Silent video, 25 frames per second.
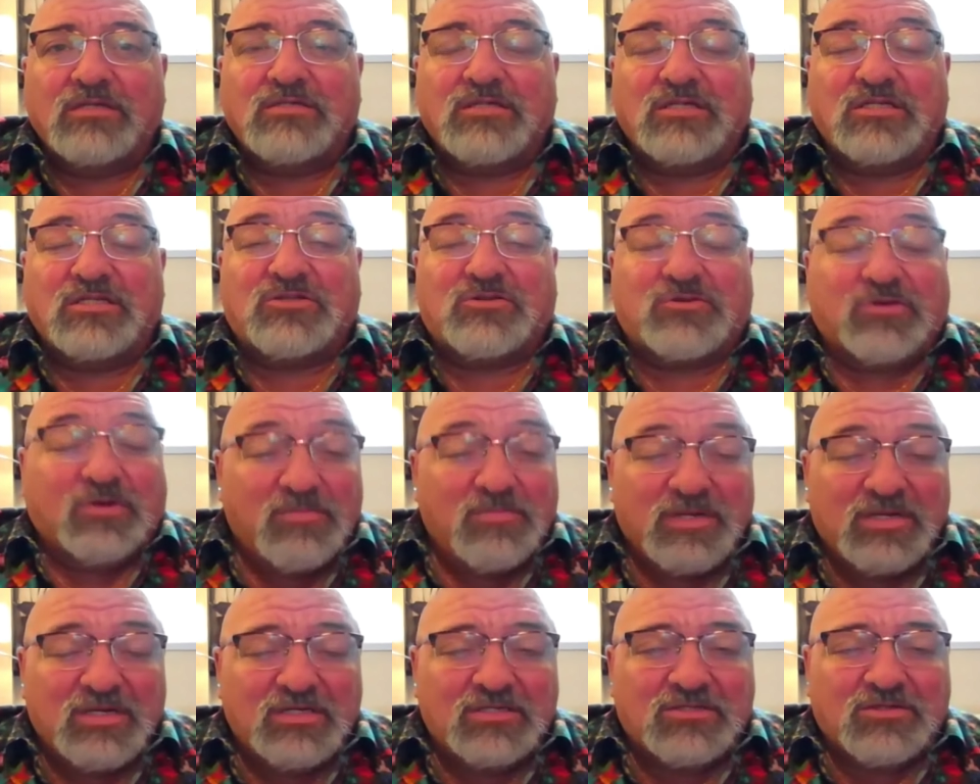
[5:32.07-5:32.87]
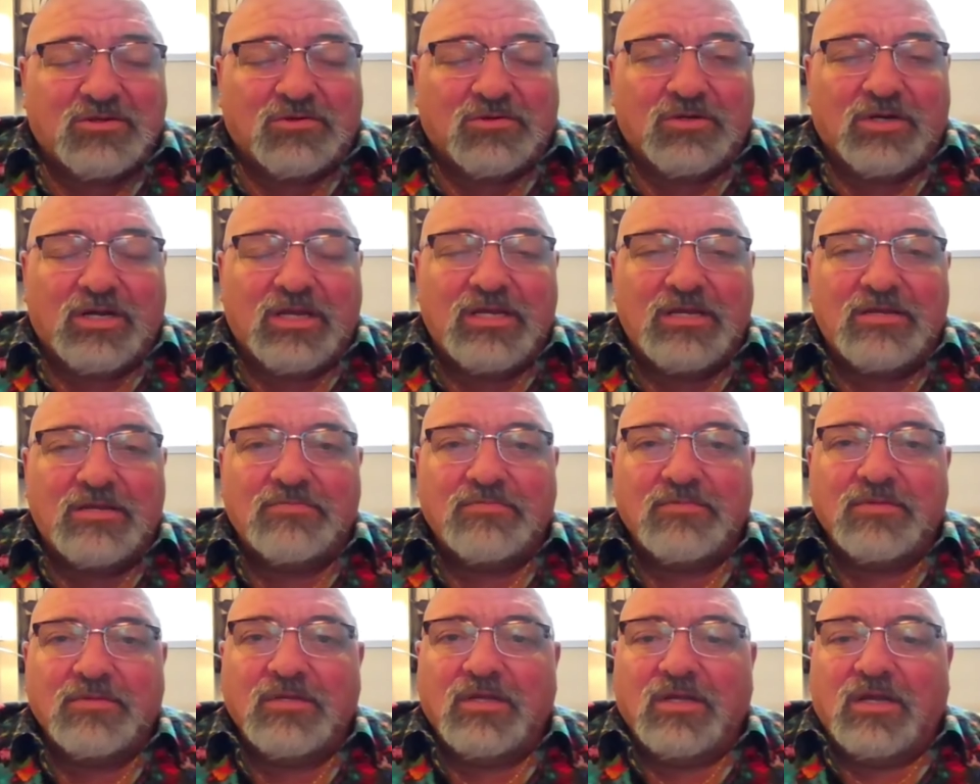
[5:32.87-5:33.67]

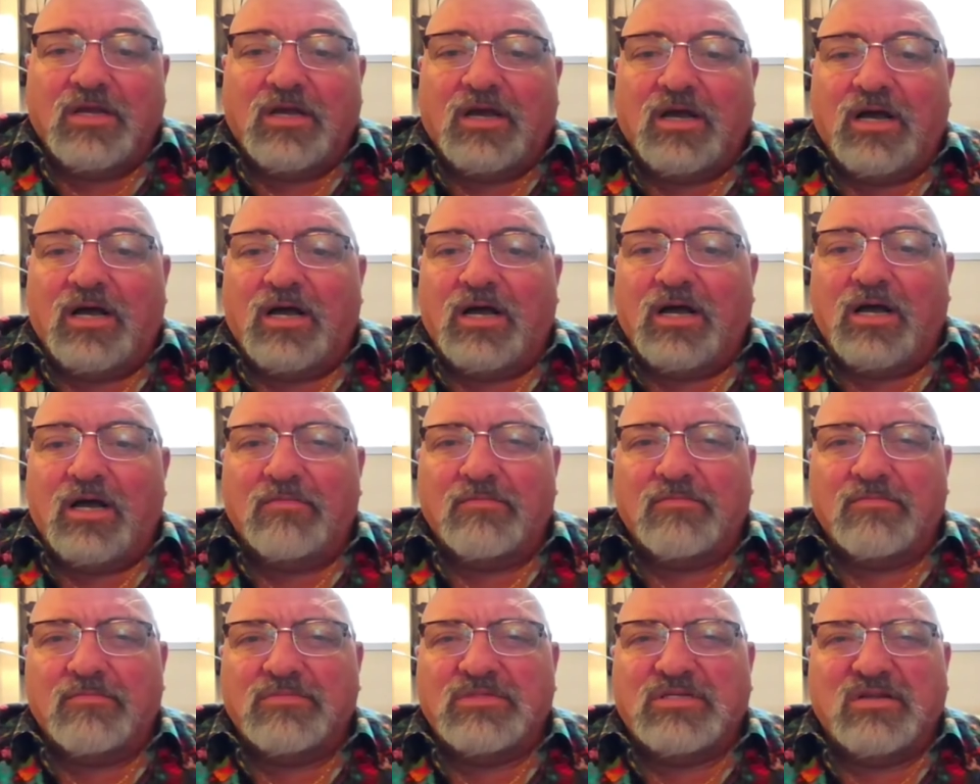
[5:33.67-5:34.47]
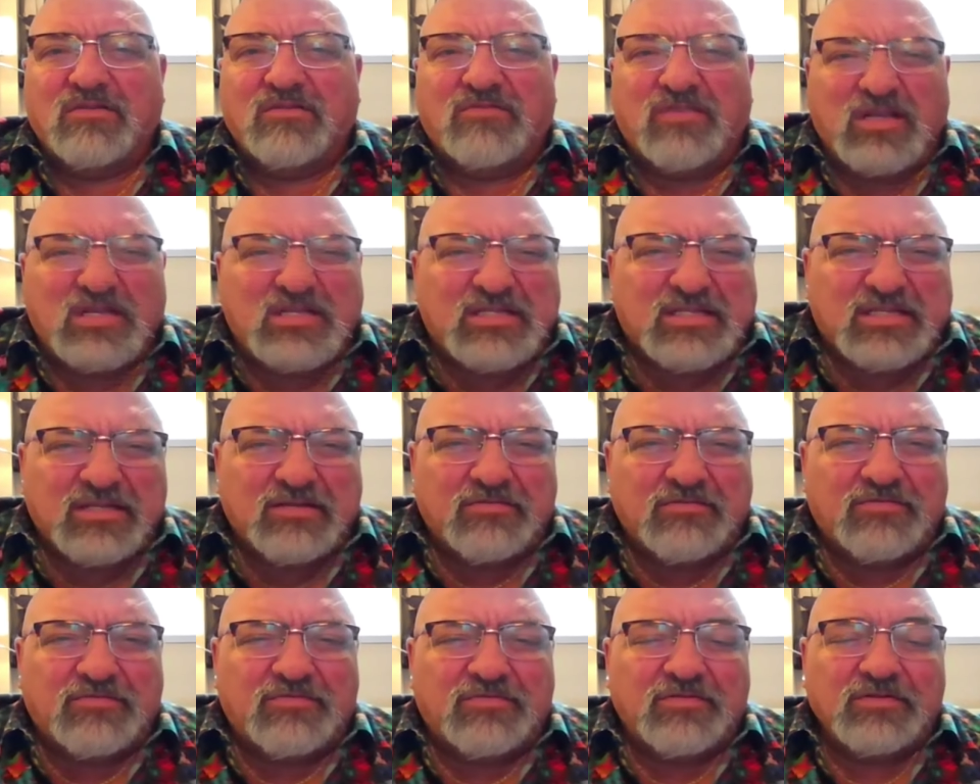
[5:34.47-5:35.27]
discriminatory,
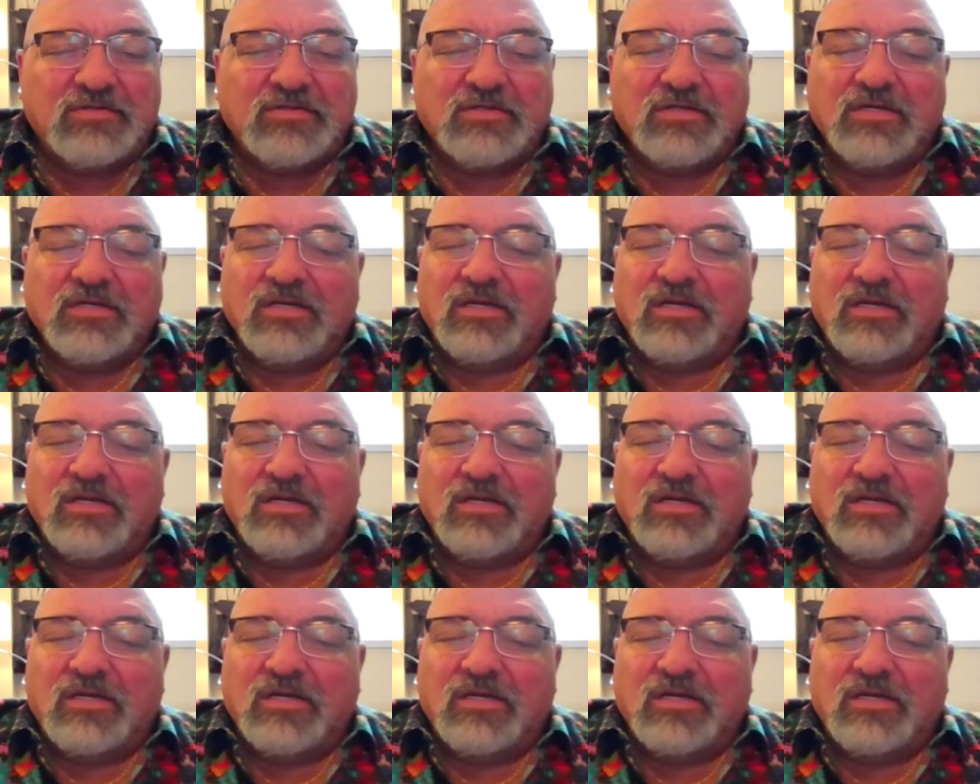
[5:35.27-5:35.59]
divisive.